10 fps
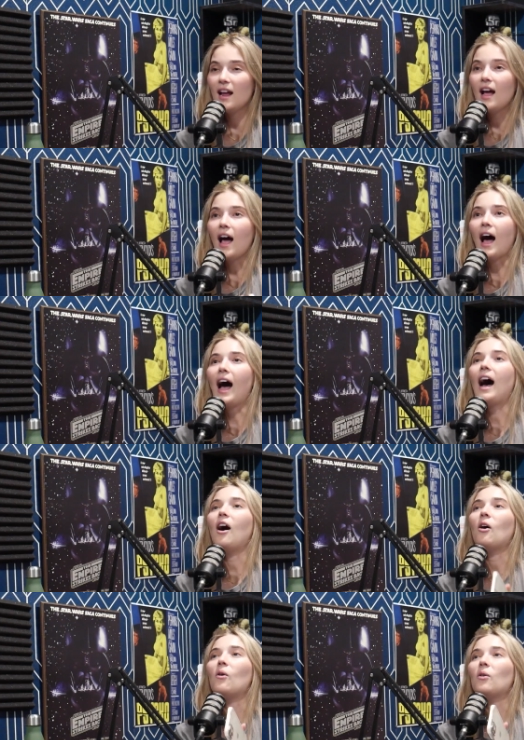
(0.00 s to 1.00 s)

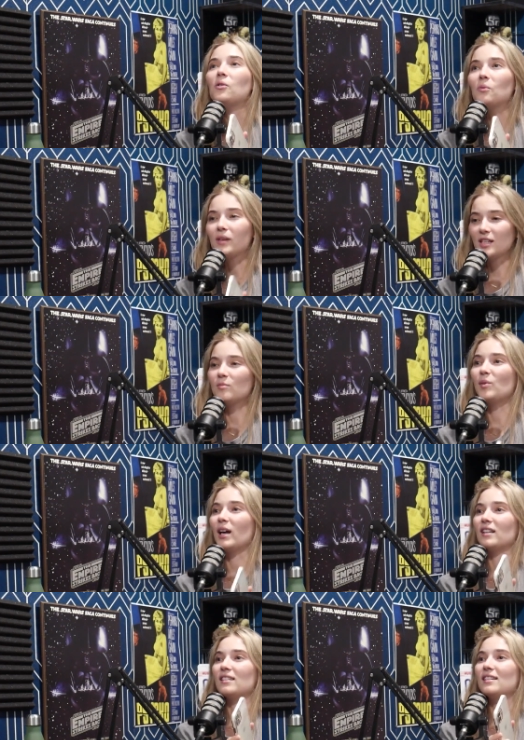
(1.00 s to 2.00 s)
How do we
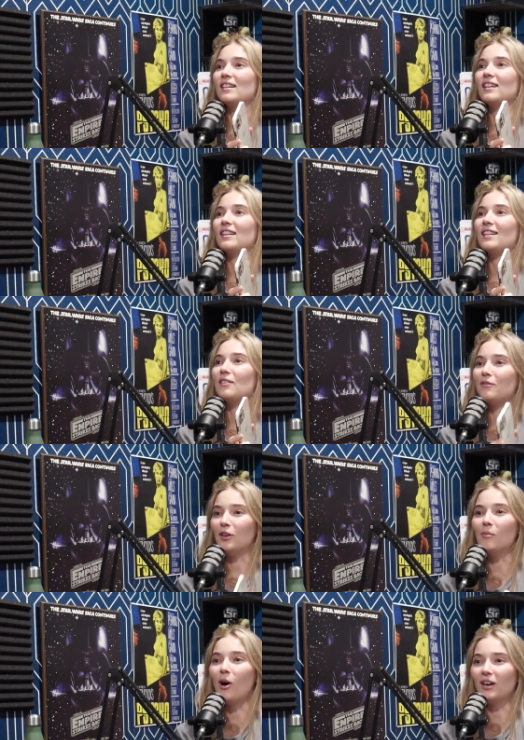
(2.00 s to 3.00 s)
expect the
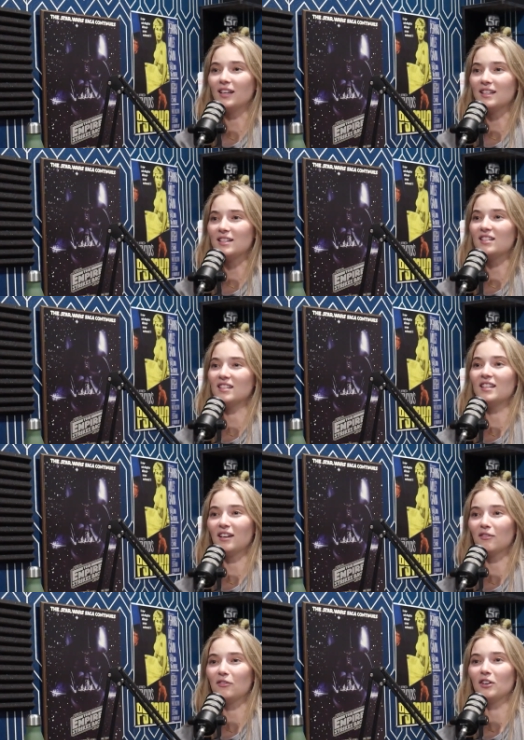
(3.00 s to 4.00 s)
film audience to
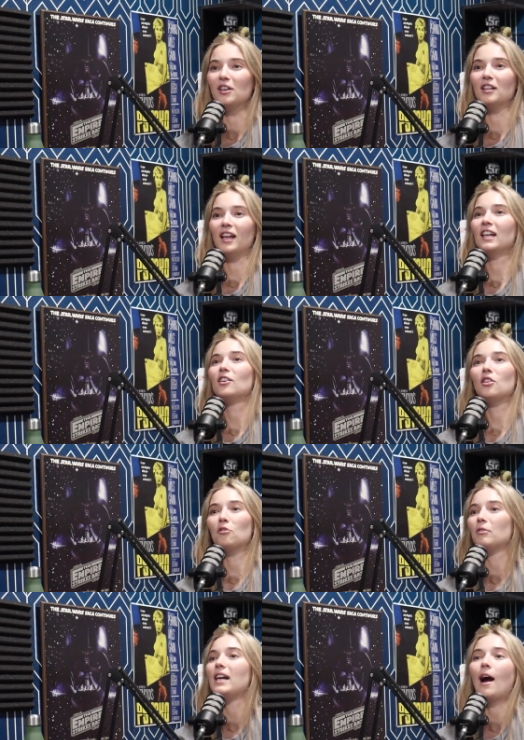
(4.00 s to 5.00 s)
sit for a
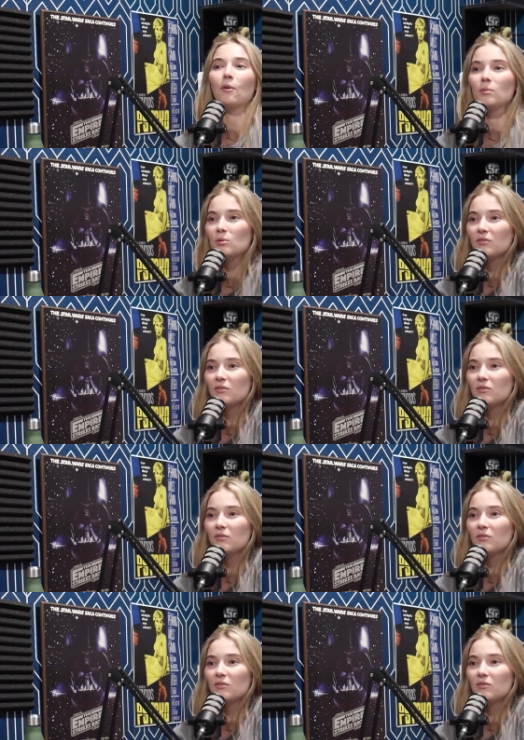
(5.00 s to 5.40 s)
3-hour movie?